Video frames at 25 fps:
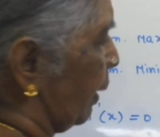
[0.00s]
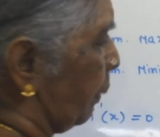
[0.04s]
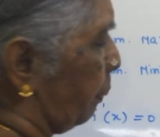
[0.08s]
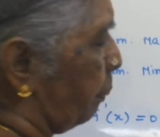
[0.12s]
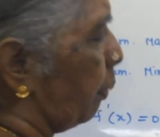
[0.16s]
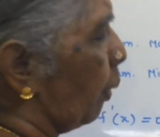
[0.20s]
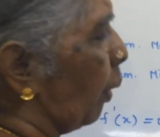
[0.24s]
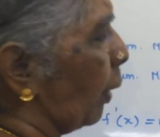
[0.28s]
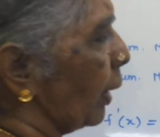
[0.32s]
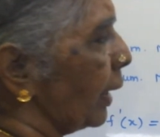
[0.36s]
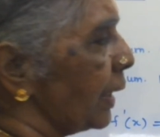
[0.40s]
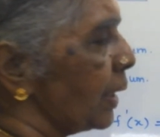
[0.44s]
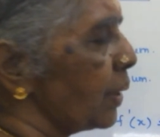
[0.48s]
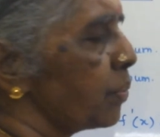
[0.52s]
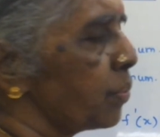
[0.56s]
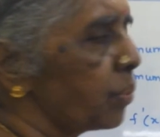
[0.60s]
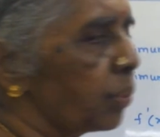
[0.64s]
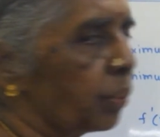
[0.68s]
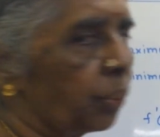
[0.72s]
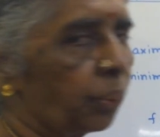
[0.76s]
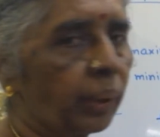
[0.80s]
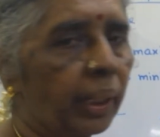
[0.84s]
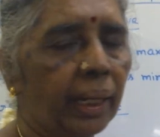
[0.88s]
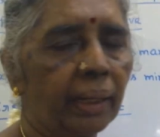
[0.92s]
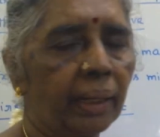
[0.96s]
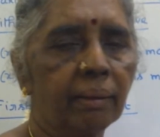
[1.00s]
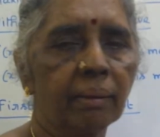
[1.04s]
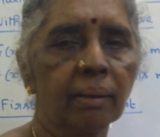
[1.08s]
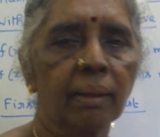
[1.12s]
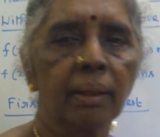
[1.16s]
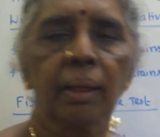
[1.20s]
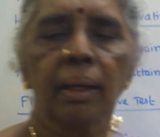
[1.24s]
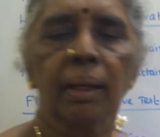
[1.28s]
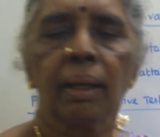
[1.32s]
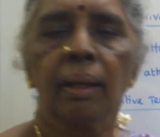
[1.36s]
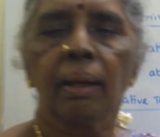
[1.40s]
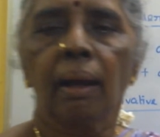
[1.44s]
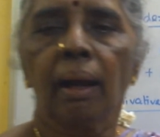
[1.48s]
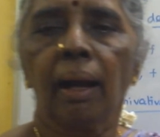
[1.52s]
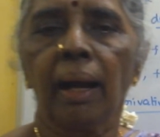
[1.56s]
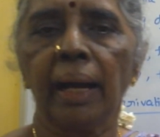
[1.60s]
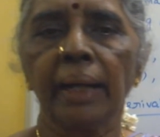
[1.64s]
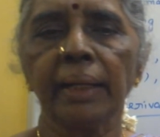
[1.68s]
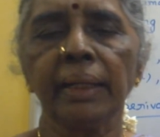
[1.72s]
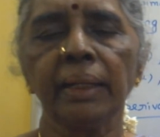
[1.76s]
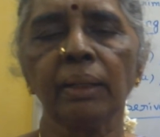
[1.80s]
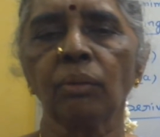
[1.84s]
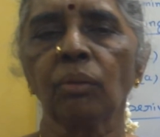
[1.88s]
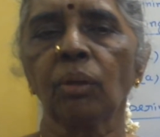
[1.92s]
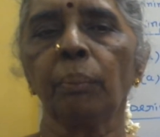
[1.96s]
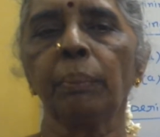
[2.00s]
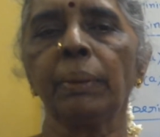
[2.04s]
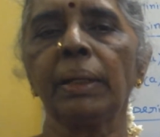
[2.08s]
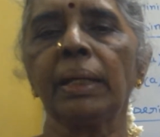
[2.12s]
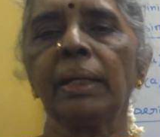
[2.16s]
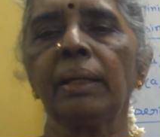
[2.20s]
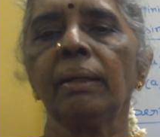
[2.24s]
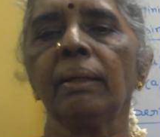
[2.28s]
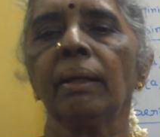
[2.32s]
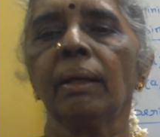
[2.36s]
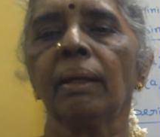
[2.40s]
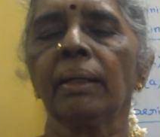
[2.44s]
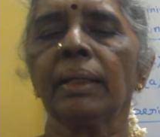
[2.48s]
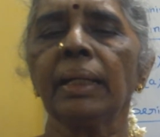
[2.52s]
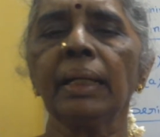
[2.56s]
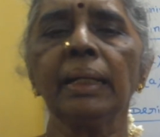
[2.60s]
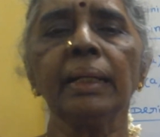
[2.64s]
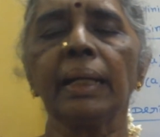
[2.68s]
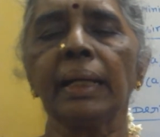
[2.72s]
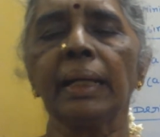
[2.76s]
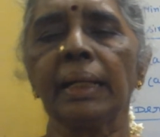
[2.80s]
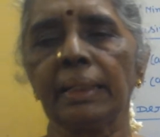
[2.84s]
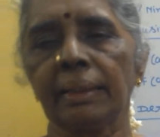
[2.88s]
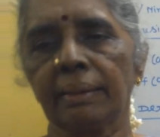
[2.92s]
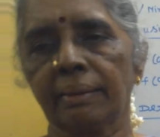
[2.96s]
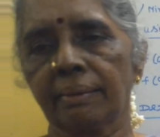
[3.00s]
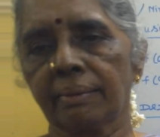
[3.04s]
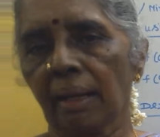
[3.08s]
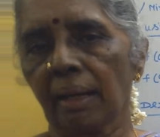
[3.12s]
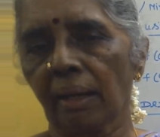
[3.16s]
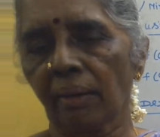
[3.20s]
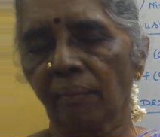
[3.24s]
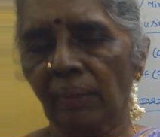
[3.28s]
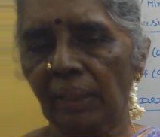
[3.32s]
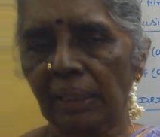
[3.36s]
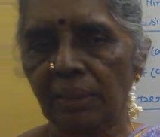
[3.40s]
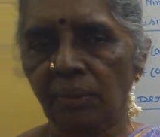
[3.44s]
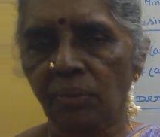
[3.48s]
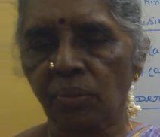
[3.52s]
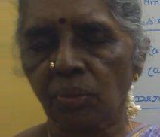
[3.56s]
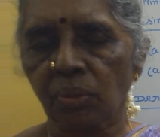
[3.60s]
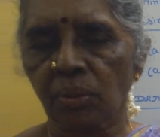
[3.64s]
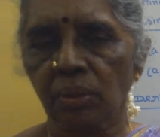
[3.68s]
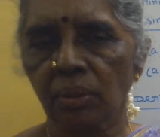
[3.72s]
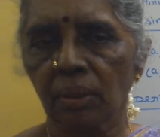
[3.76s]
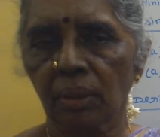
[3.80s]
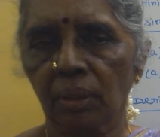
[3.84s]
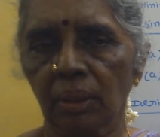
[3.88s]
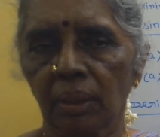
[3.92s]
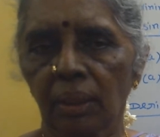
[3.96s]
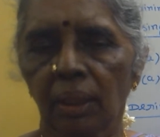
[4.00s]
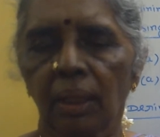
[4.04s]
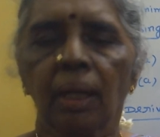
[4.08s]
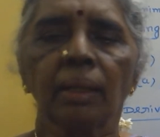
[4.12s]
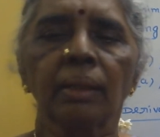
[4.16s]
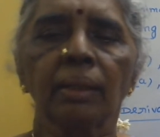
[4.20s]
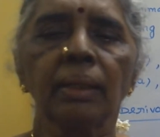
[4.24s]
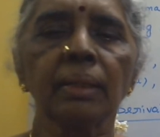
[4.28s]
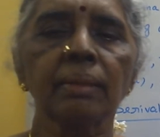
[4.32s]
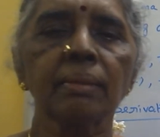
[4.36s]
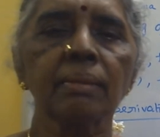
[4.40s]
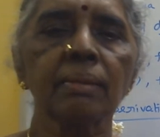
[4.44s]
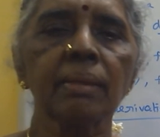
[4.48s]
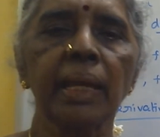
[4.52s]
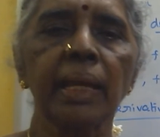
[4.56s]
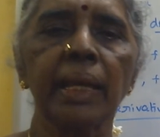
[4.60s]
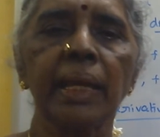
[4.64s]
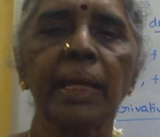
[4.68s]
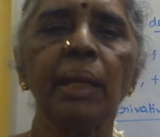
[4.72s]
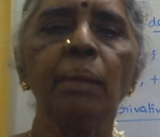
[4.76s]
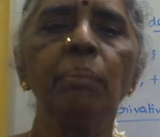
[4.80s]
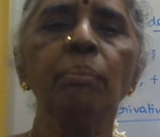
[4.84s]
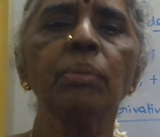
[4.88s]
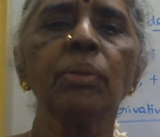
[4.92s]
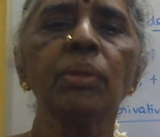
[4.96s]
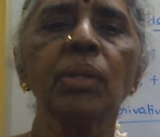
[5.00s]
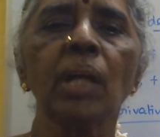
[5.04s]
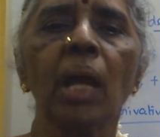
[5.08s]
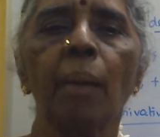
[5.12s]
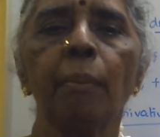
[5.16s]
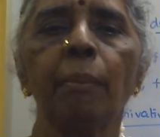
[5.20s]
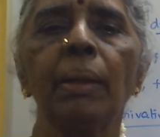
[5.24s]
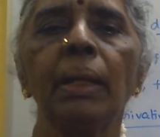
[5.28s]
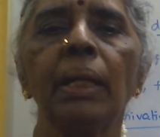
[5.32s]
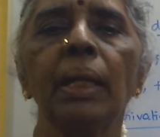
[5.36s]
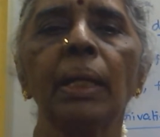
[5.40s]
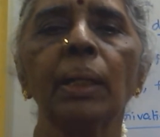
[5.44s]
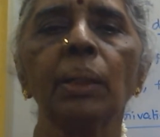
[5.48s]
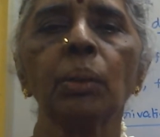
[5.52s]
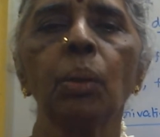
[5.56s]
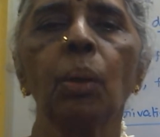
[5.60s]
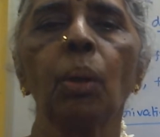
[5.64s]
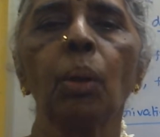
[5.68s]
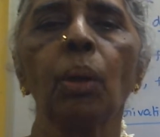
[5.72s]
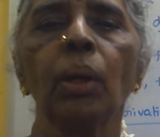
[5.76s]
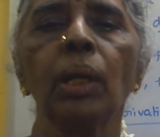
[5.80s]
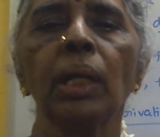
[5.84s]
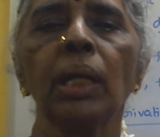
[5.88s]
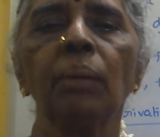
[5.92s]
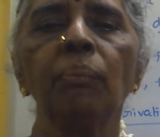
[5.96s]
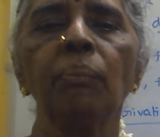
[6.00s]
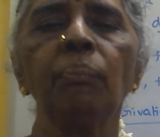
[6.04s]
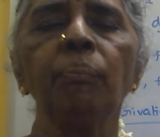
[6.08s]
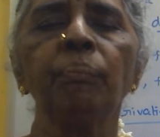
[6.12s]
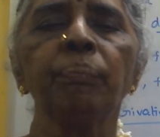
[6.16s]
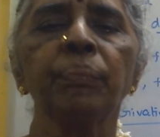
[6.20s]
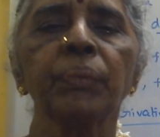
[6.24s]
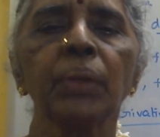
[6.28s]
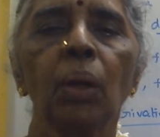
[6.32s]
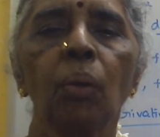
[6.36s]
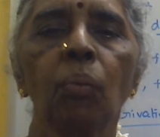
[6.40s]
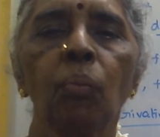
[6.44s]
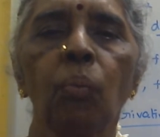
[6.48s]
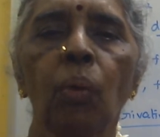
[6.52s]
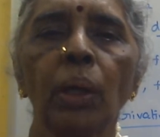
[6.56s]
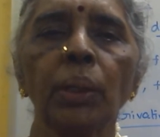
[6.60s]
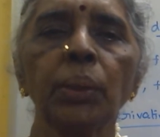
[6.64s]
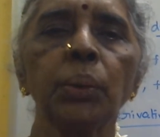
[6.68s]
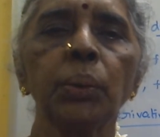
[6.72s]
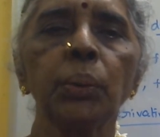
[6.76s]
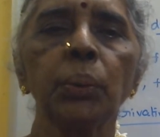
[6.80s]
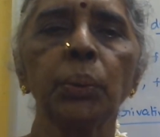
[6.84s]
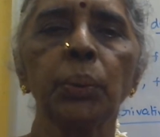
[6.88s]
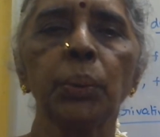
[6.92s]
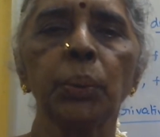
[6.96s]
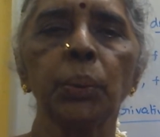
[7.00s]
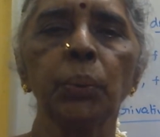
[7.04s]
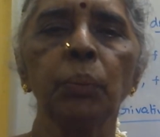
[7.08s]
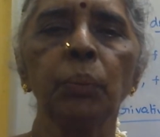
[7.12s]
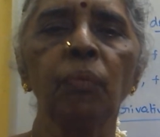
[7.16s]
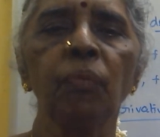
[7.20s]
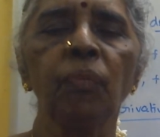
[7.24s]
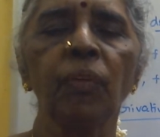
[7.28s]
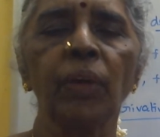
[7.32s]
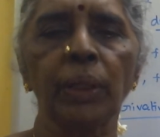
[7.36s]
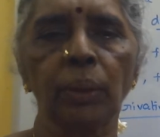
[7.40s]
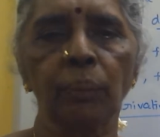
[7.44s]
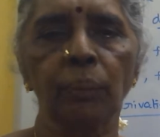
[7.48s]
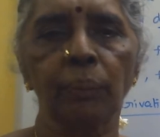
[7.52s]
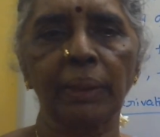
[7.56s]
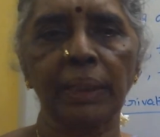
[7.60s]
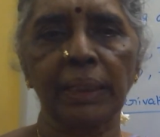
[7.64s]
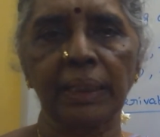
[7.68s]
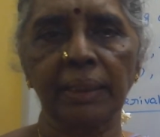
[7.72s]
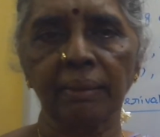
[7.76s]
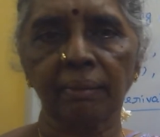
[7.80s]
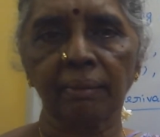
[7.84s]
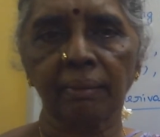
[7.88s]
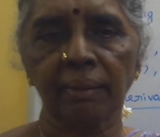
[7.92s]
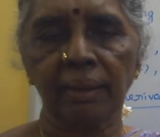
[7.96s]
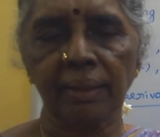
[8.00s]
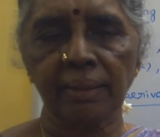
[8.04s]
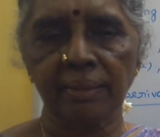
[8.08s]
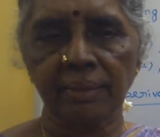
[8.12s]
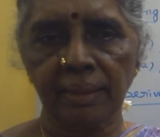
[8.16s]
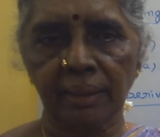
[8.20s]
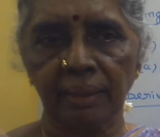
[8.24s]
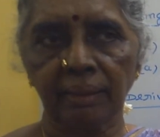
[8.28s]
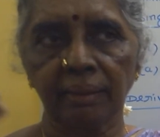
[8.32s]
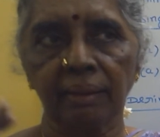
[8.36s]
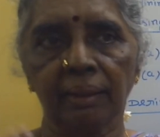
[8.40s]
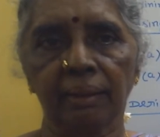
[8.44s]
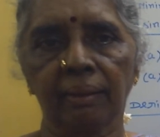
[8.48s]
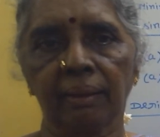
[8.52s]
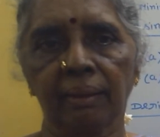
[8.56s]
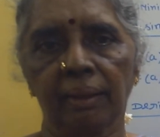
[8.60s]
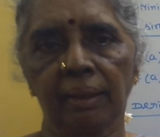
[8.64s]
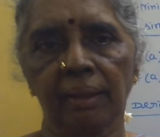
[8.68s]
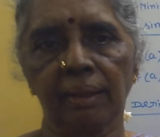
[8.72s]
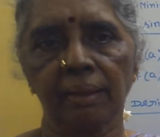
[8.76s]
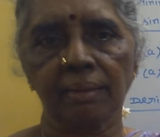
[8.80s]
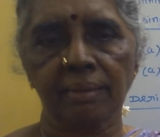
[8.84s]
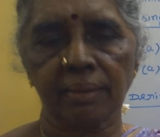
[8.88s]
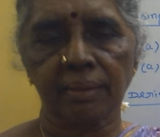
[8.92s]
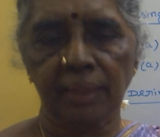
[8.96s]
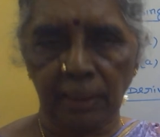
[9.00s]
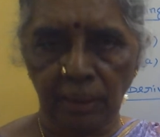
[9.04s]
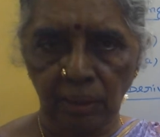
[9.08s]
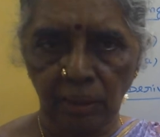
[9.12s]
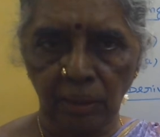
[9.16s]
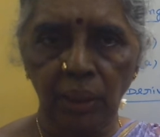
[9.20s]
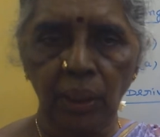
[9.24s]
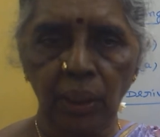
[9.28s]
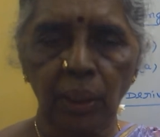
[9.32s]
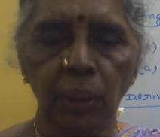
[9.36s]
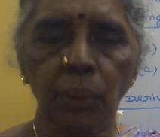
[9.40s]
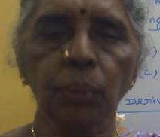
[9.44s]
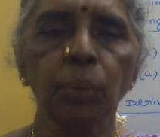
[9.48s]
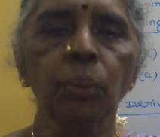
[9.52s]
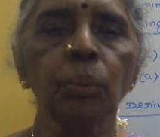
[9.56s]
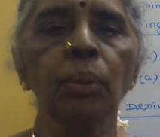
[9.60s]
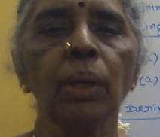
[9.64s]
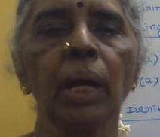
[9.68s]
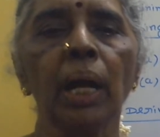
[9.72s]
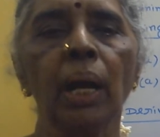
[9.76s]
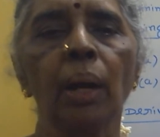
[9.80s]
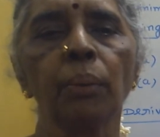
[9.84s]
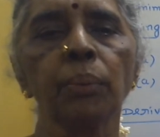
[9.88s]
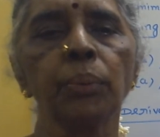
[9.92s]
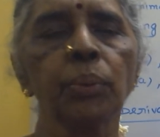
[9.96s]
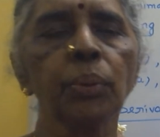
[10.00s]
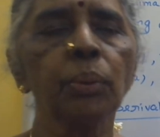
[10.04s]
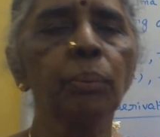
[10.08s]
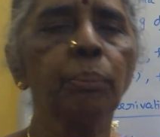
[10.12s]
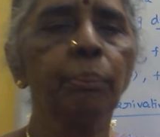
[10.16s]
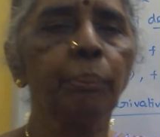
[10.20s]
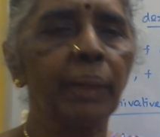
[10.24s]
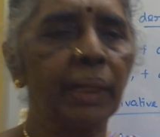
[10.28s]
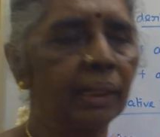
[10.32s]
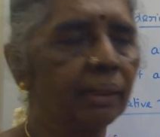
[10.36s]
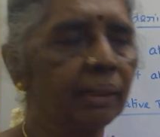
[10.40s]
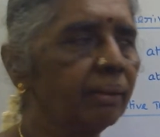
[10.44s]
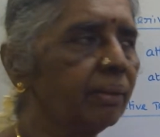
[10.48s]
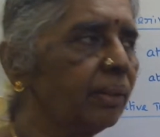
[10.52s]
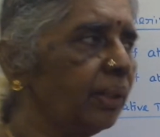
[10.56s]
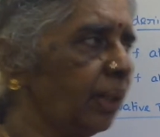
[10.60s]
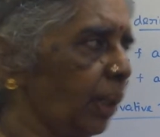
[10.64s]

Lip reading: points you get, and it will be in intervals. The same tabular column, what you do for your increasing, decreasing, you have to make here